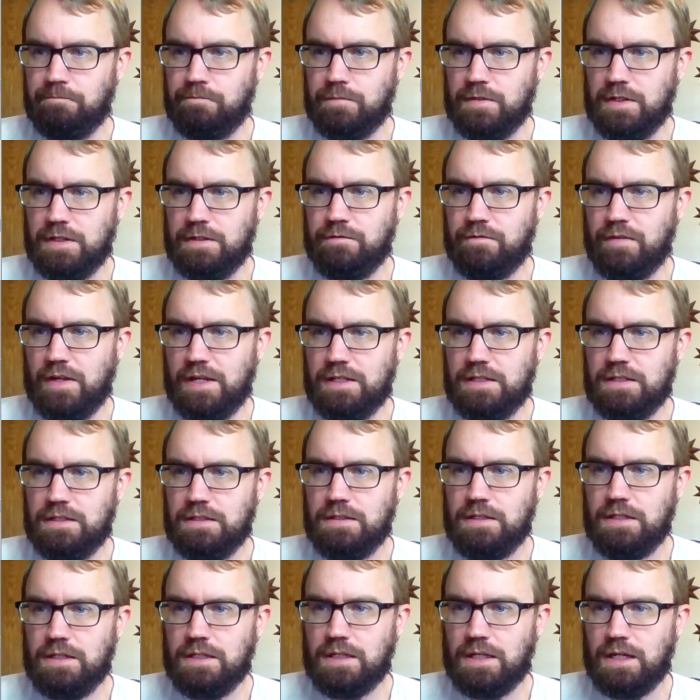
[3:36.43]

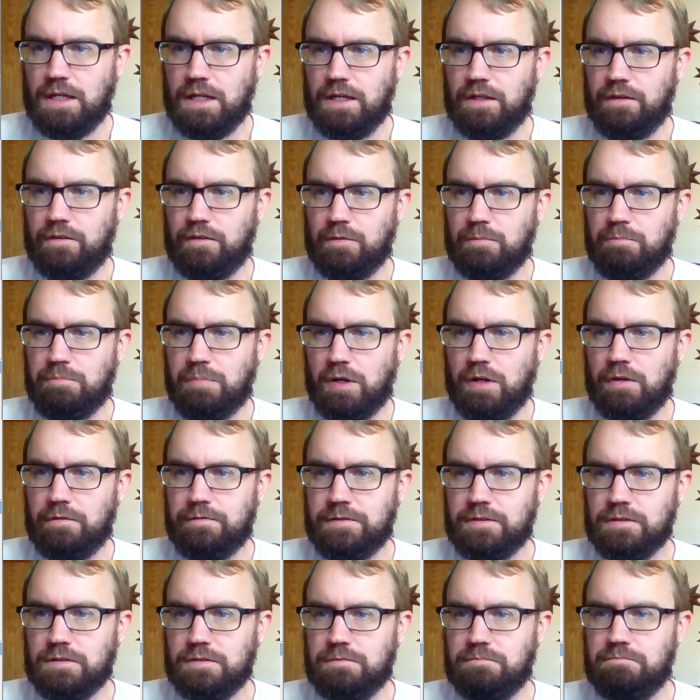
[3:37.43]
Invaded as a ball
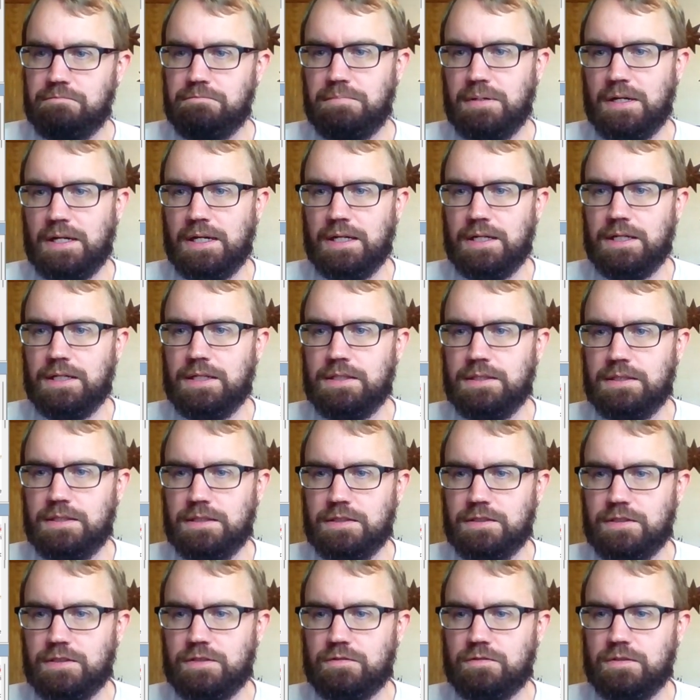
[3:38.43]
field by a
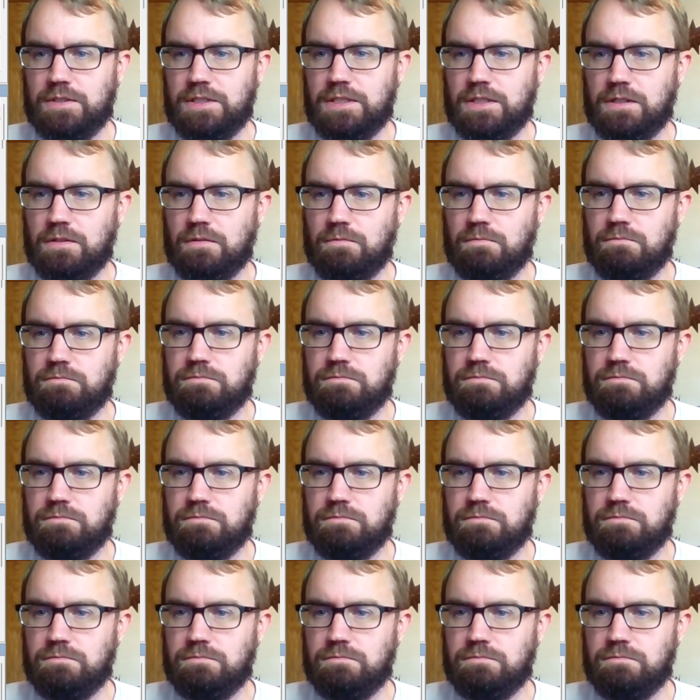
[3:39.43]
streaker.